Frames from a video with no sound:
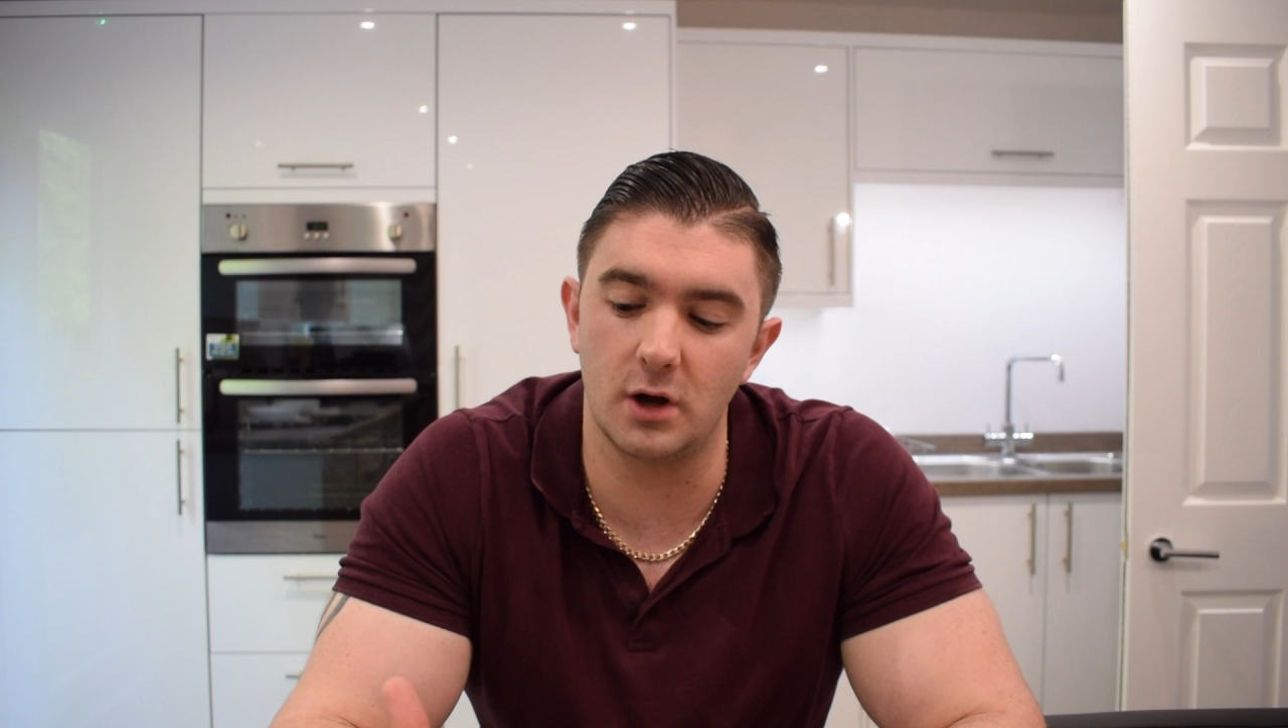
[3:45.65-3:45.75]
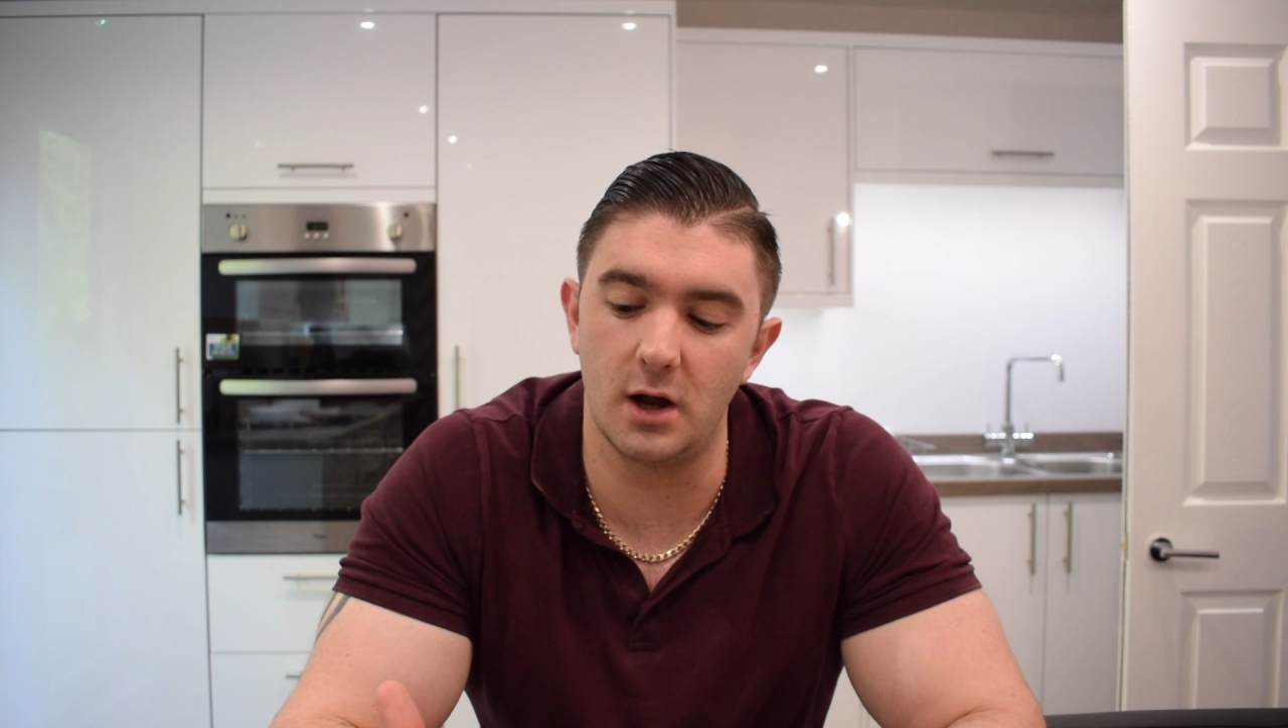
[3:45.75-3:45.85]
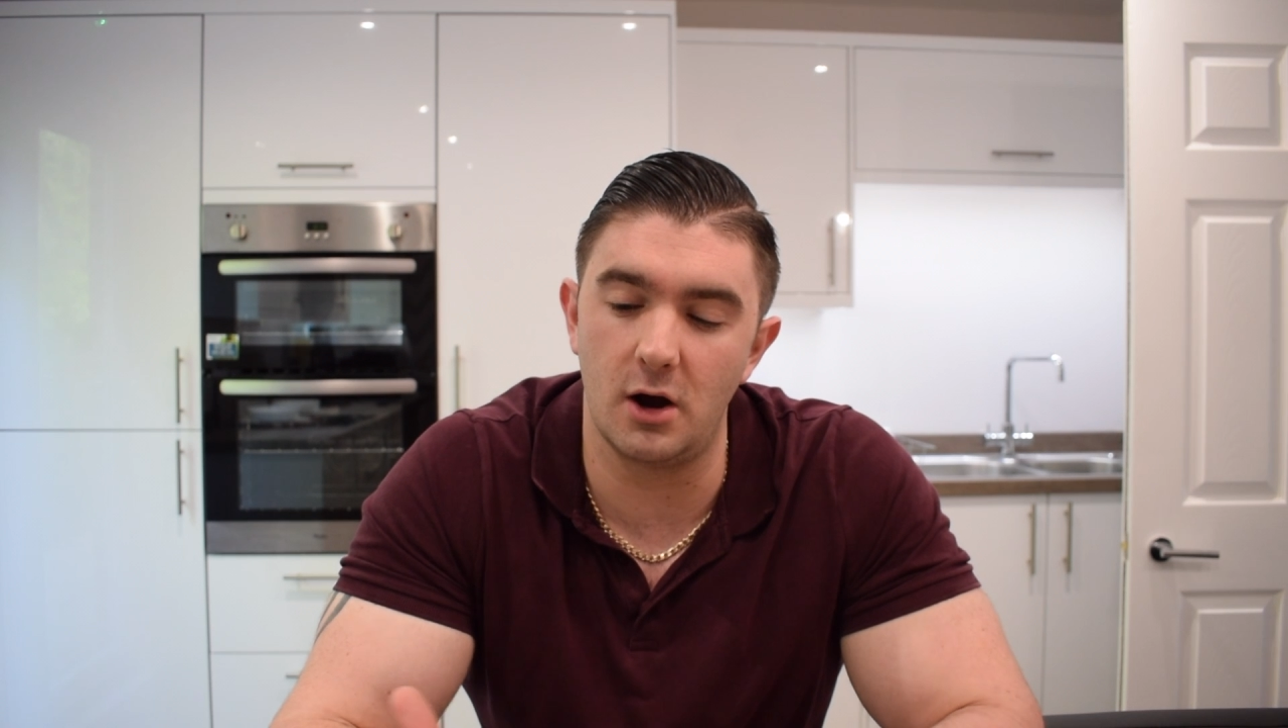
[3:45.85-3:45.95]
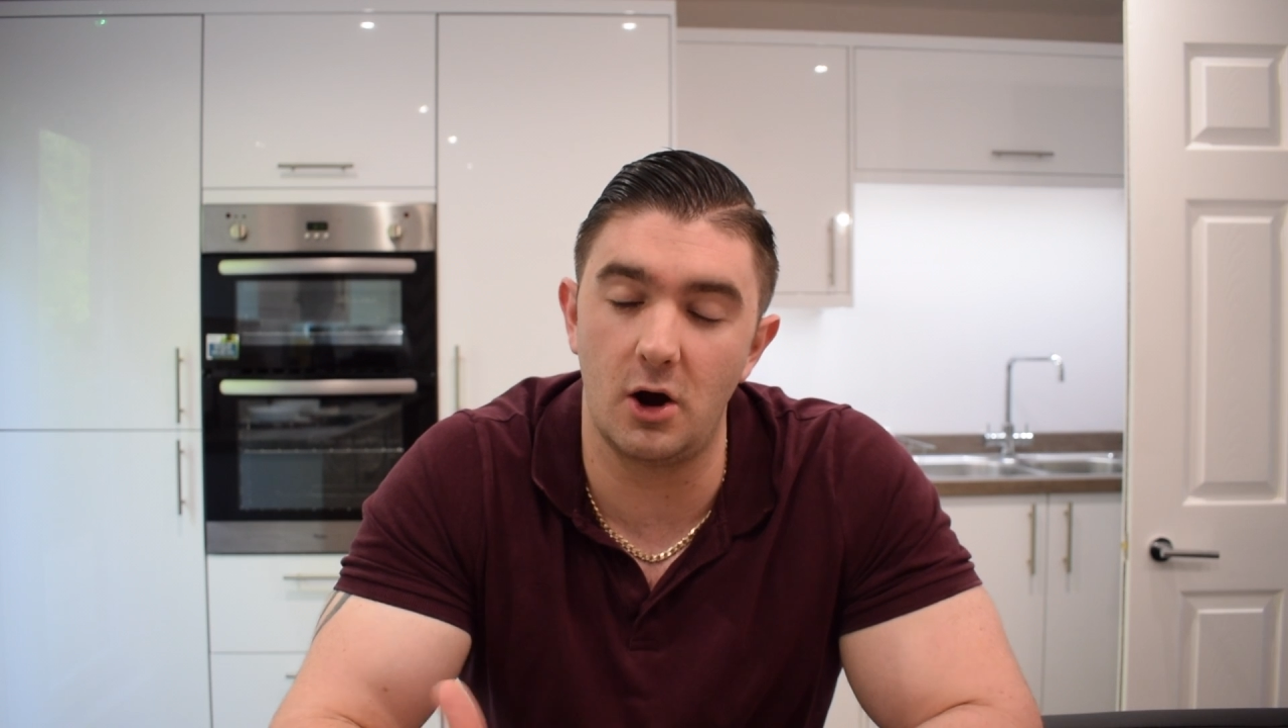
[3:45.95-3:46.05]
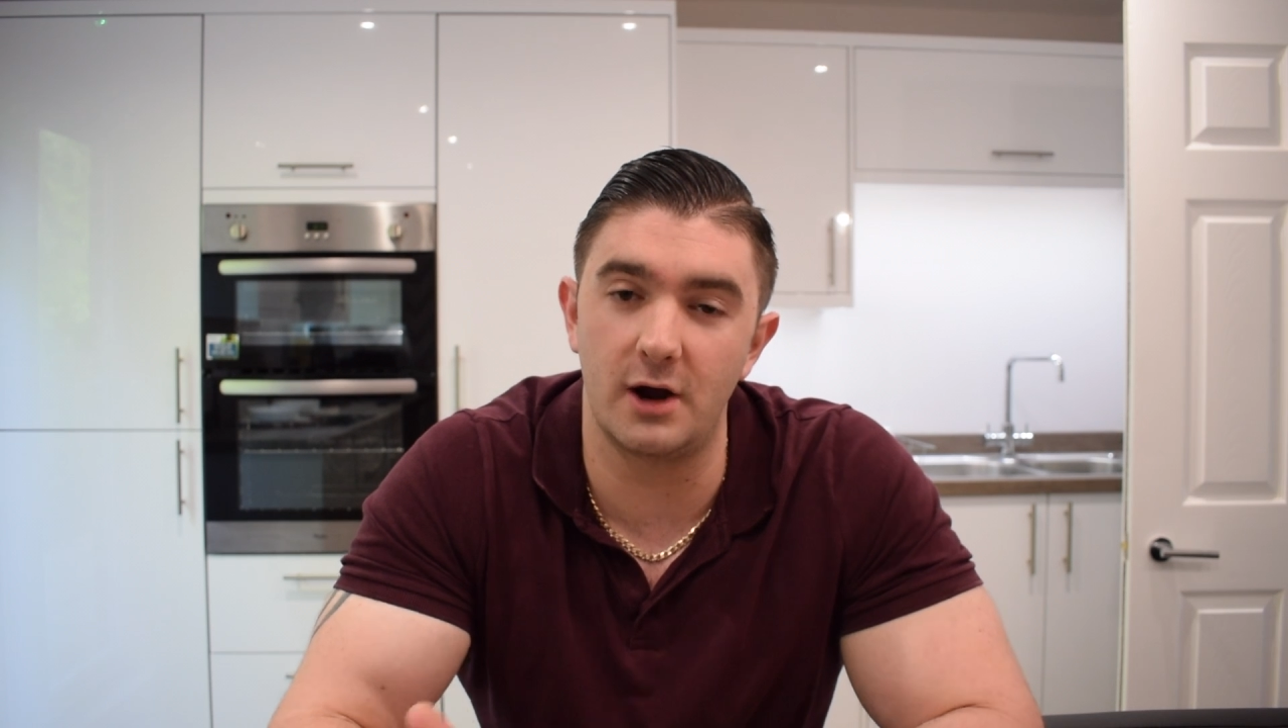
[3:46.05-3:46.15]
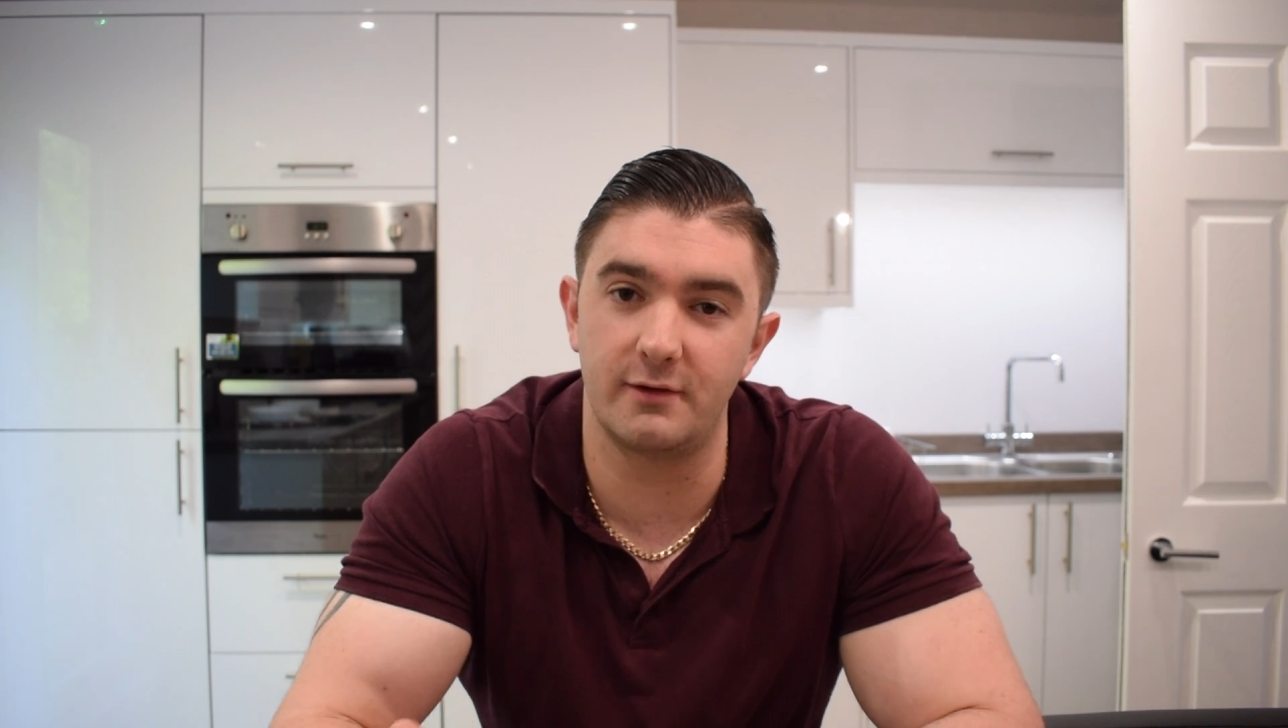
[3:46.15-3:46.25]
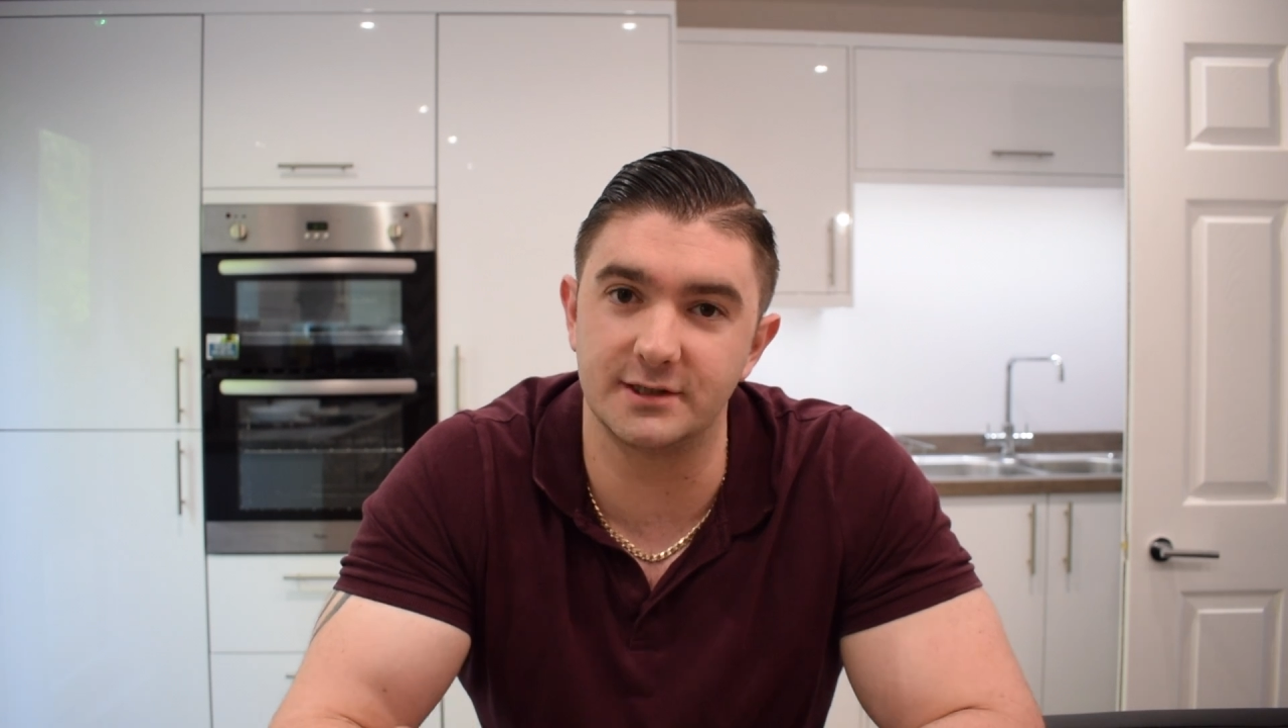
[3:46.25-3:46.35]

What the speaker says: higher